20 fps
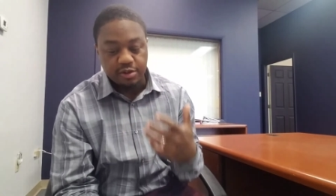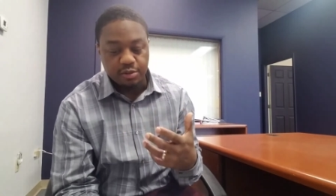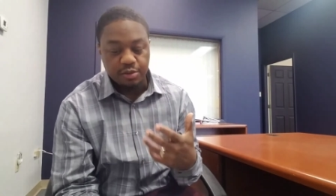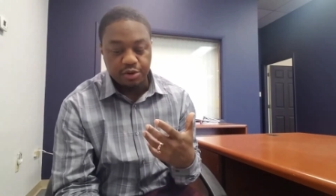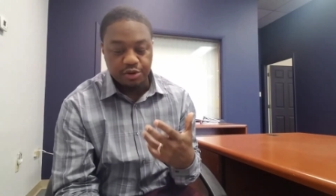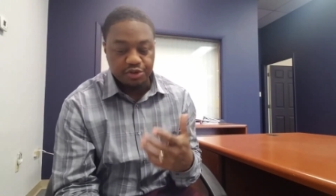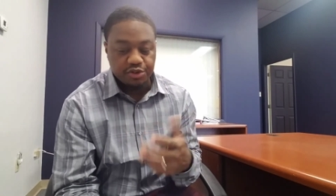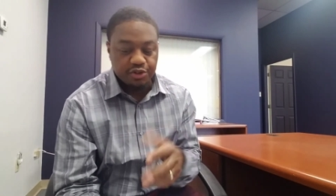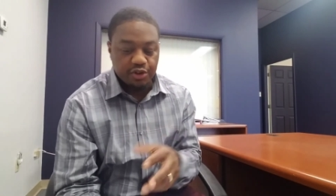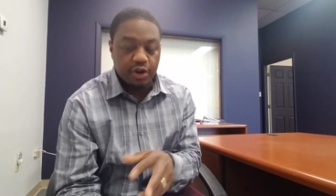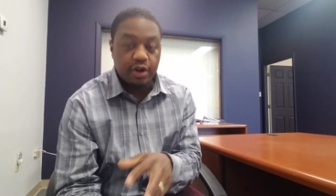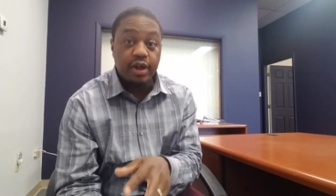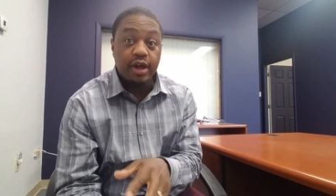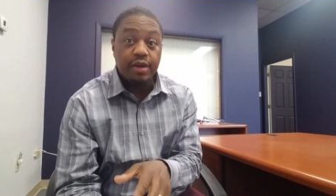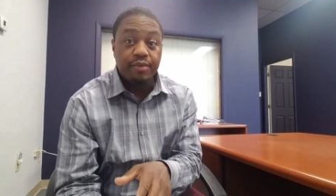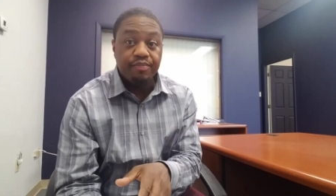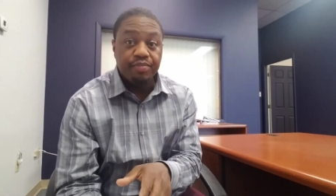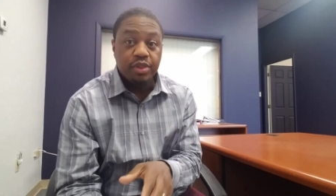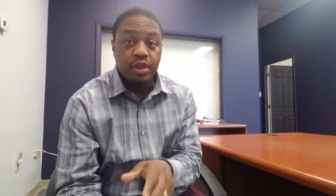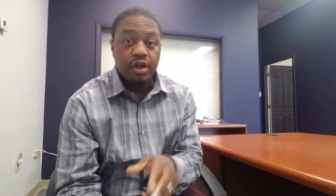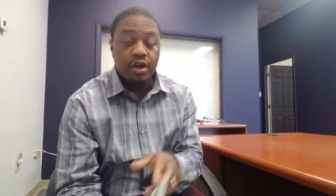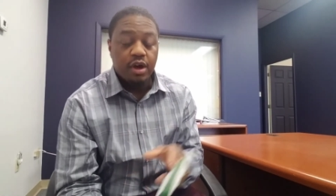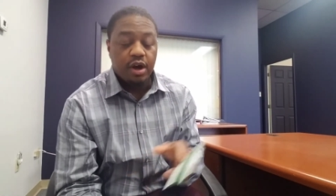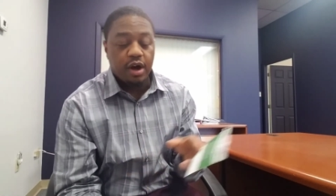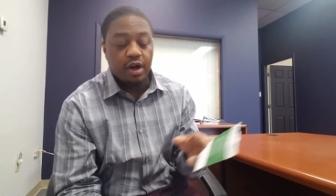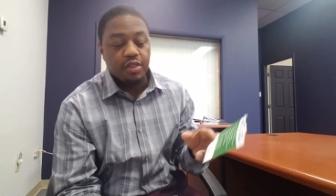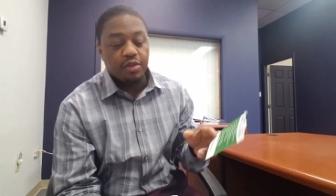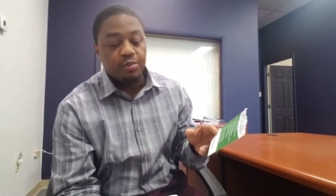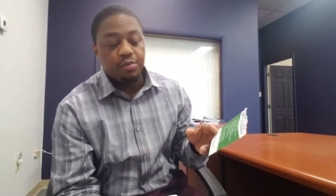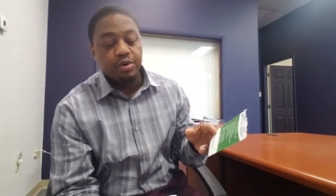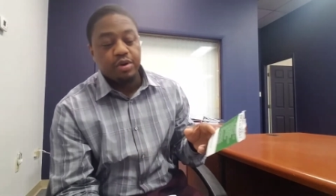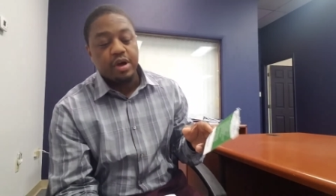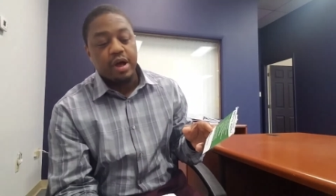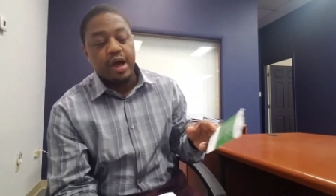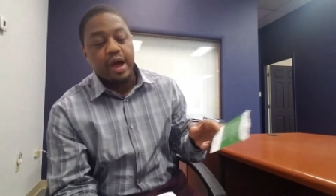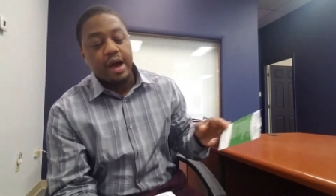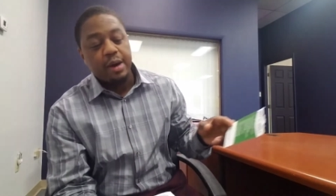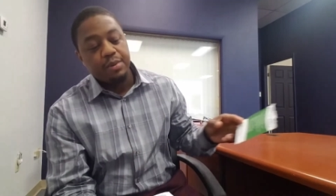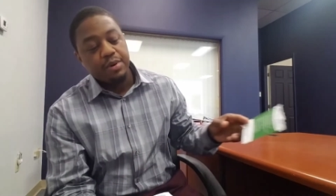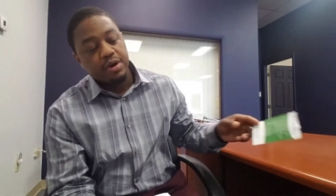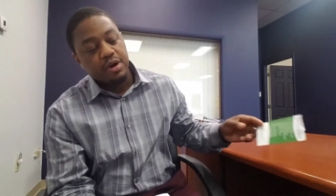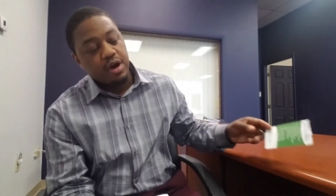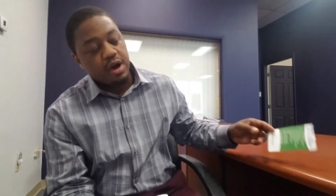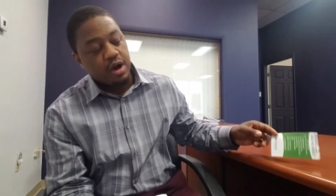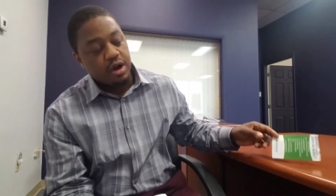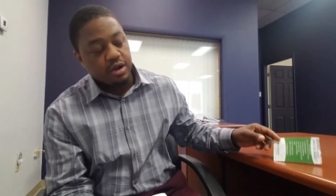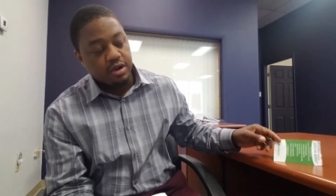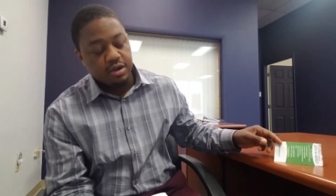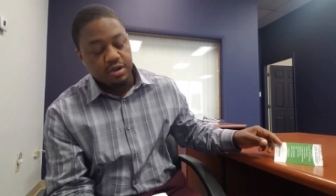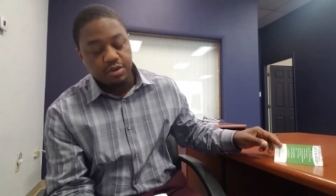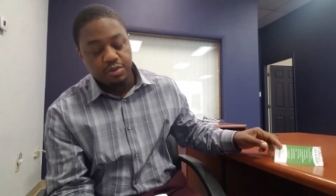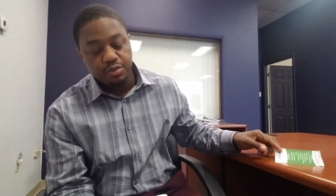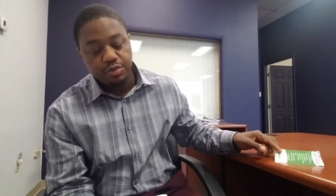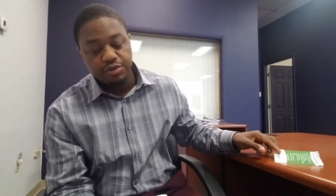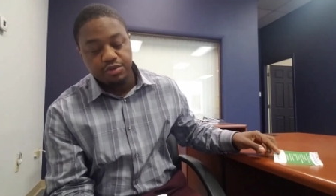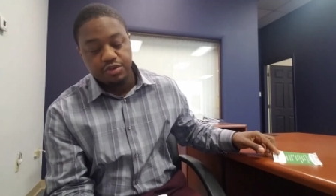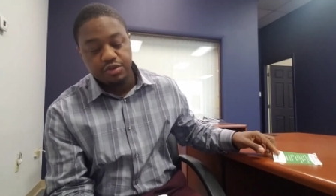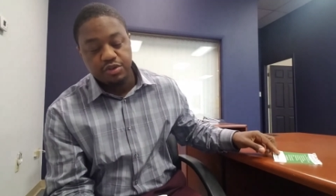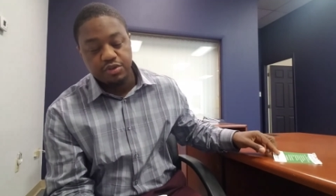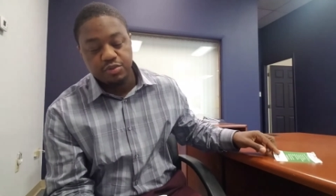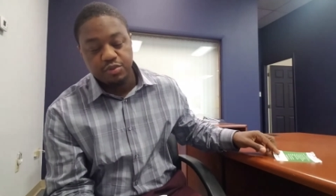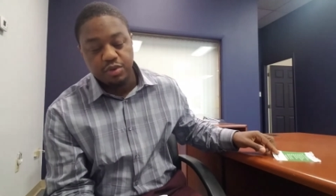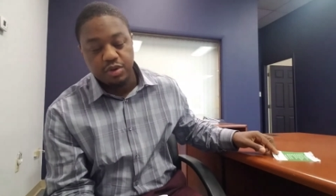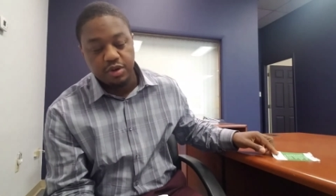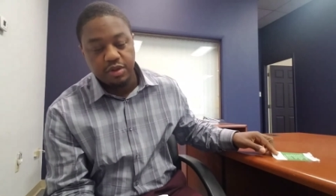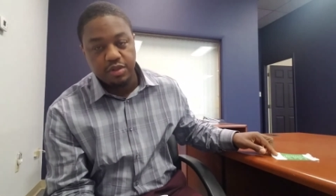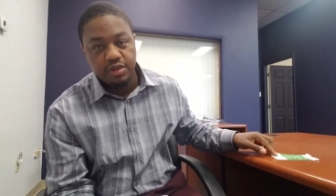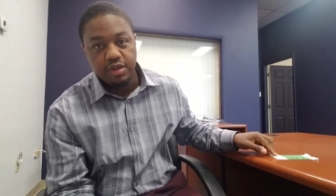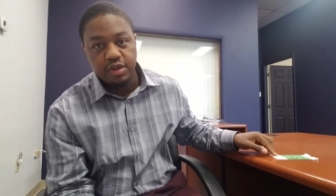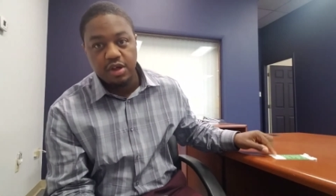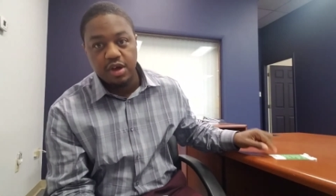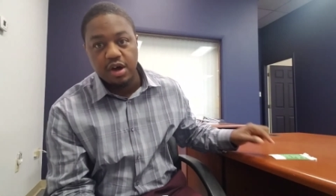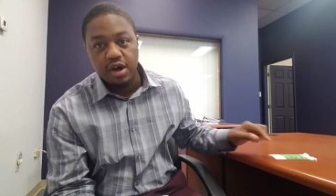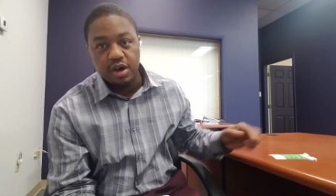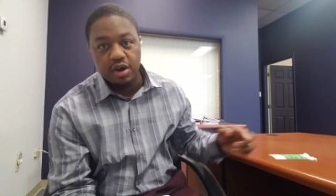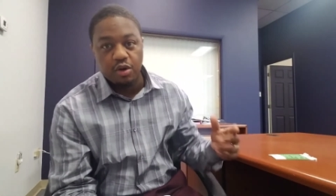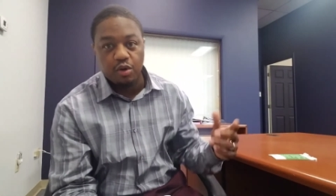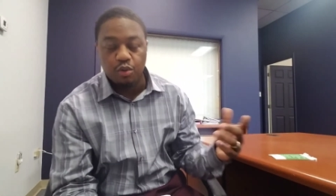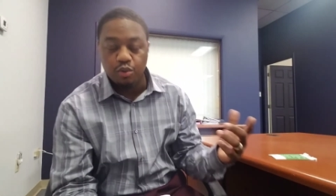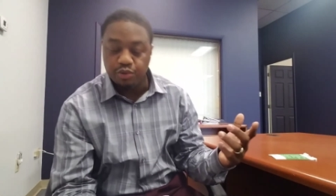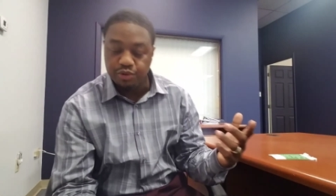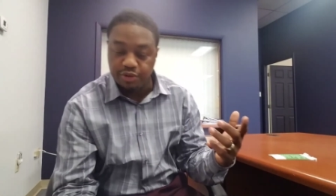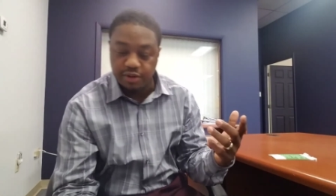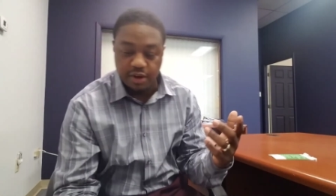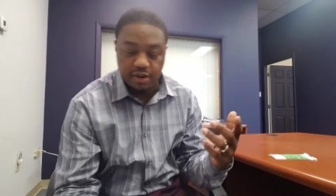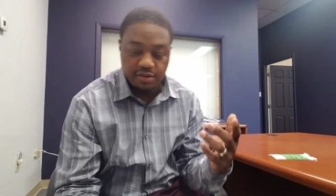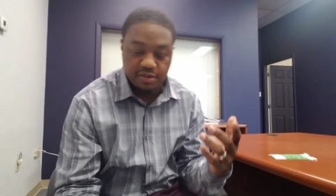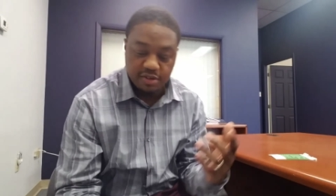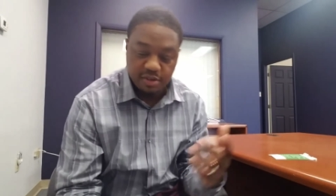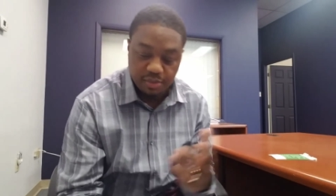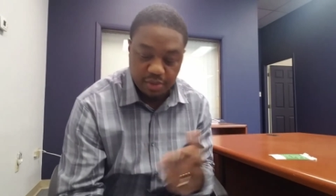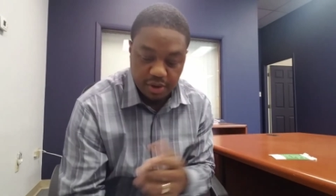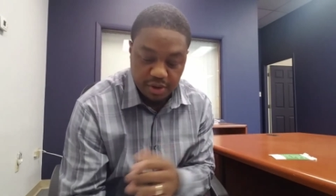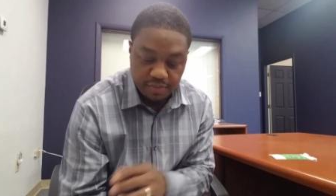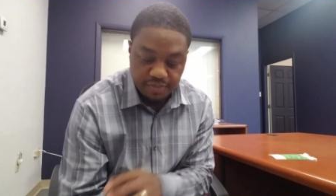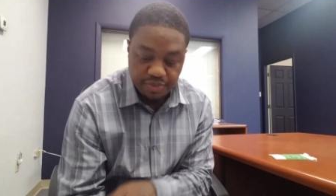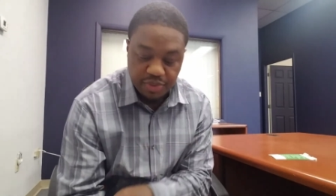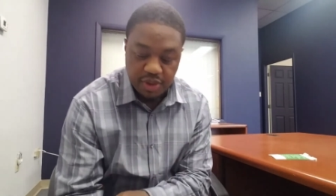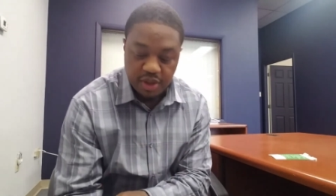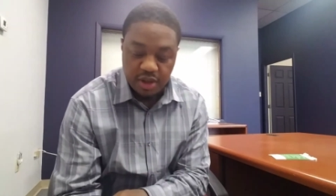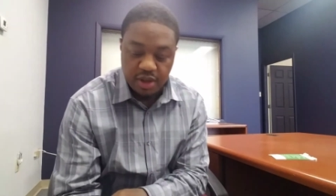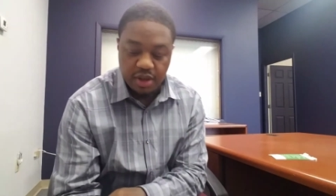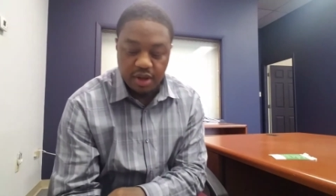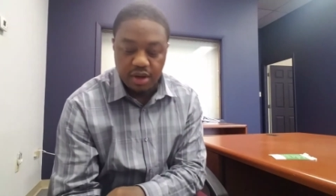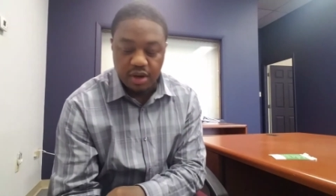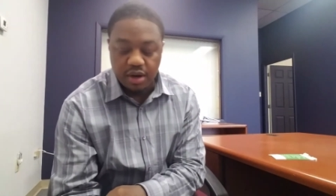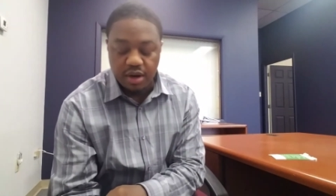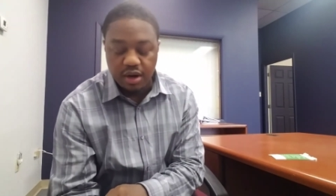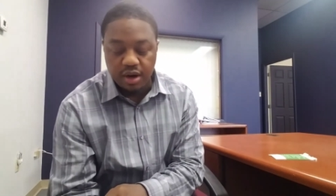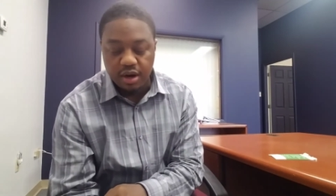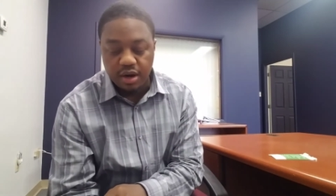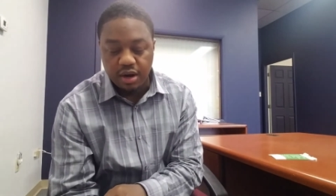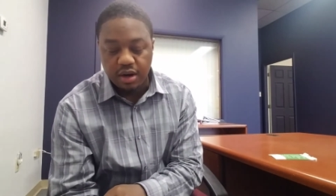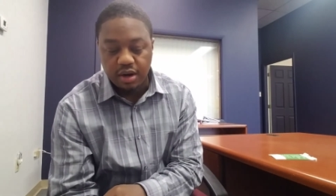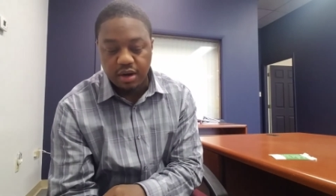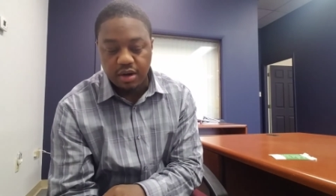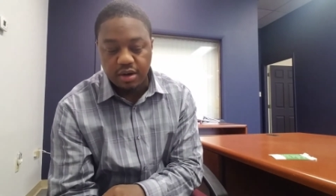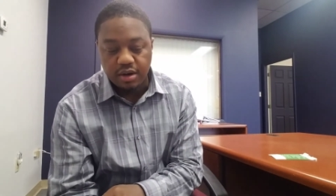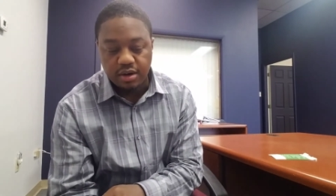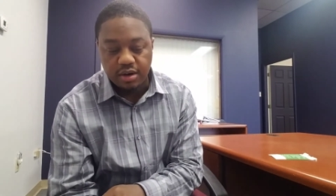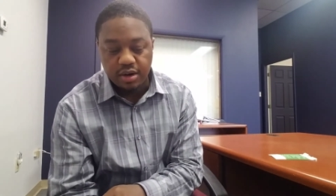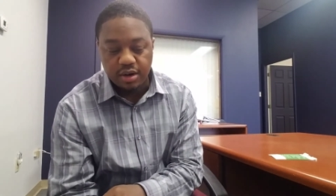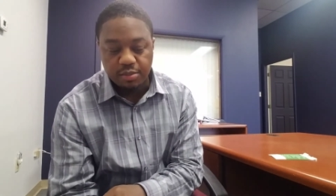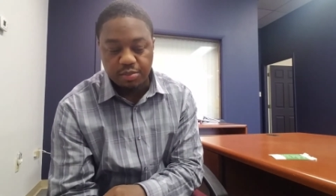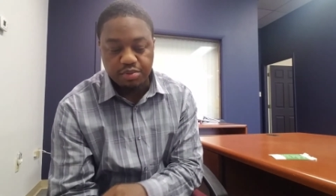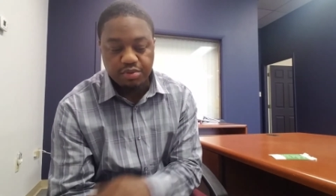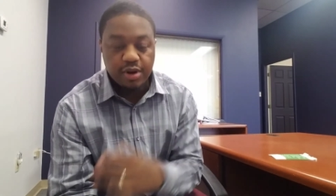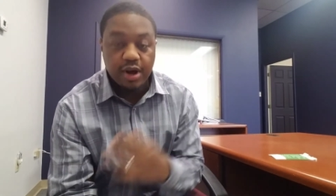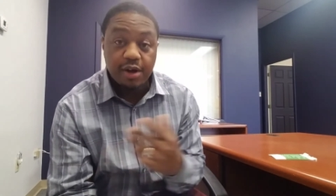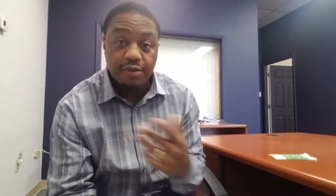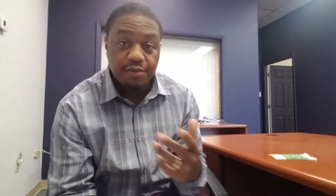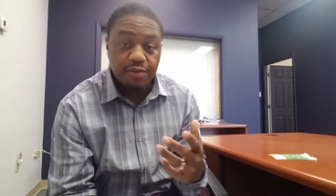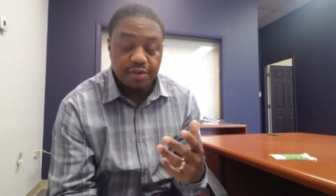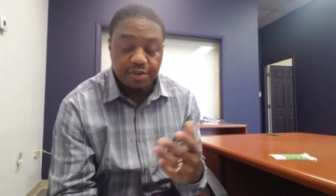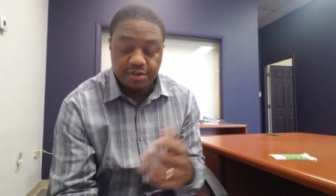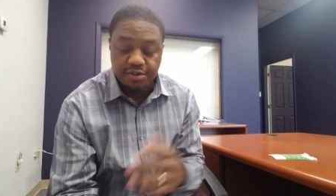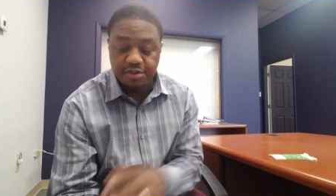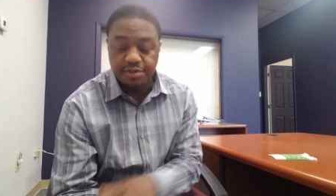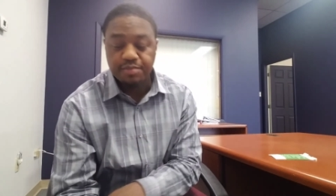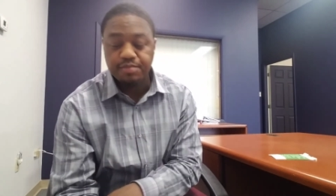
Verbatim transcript: I want to start at the book of Habakkuk, which is one of the Old Testament prophets.